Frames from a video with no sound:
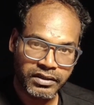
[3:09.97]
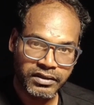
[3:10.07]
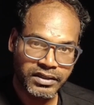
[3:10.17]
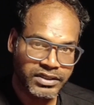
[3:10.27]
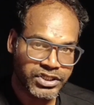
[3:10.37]

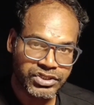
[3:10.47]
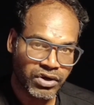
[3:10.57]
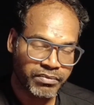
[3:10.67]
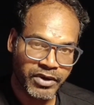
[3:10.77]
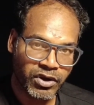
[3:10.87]
This is
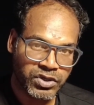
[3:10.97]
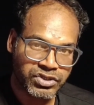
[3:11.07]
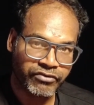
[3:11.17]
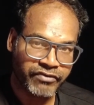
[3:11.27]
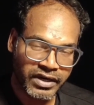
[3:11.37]
not because
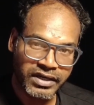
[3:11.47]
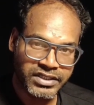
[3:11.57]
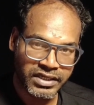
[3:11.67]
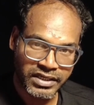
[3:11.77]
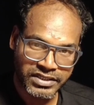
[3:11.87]
of
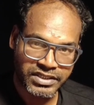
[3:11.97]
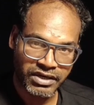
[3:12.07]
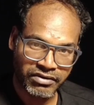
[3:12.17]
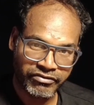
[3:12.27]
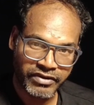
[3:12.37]
religion
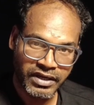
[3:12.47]
itself.